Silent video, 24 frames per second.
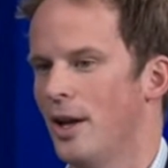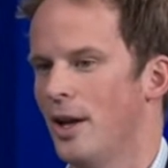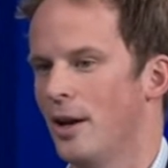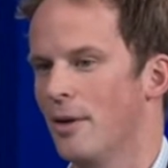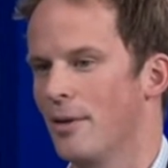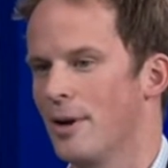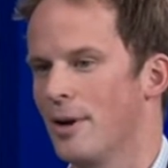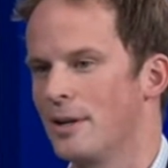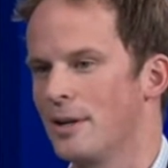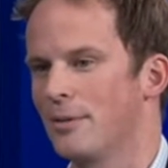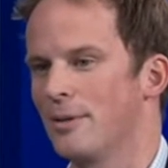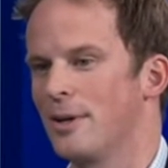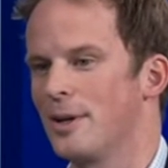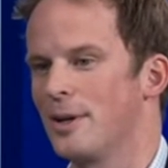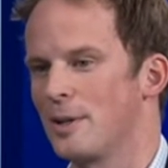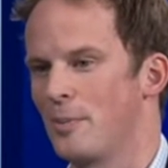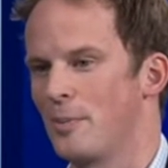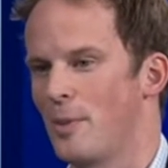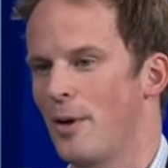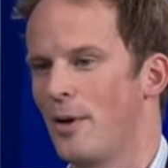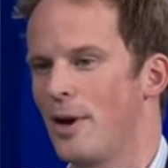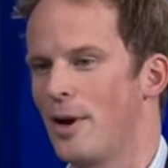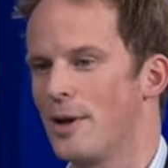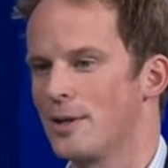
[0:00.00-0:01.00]
a very different
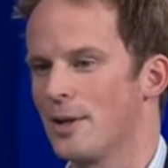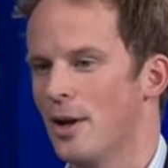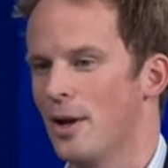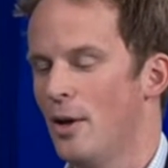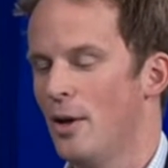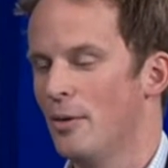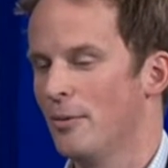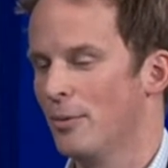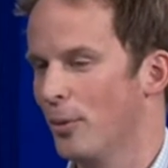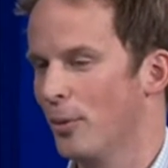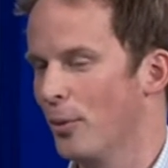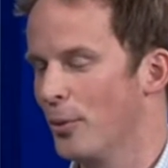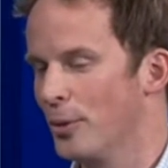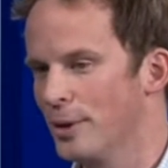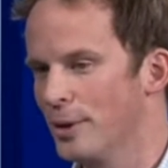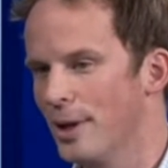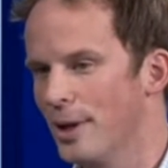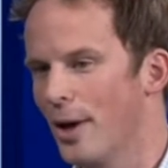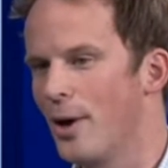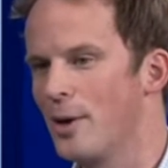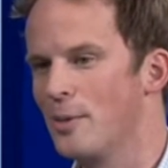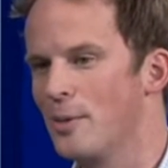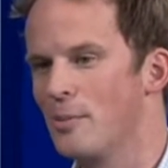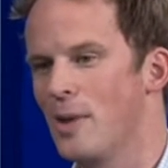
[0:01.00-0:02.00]
experience for the
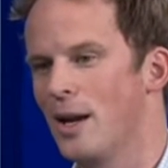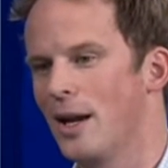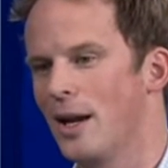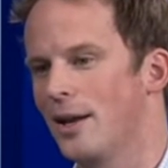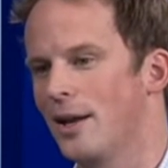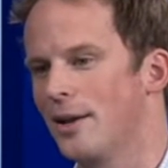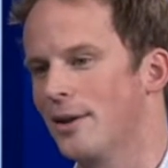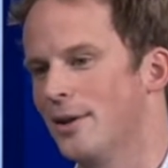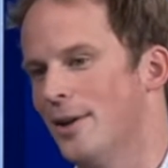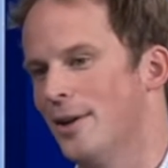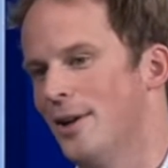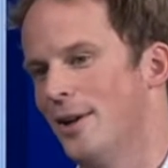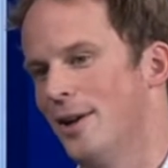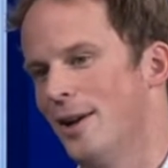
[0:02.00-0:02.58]
9 million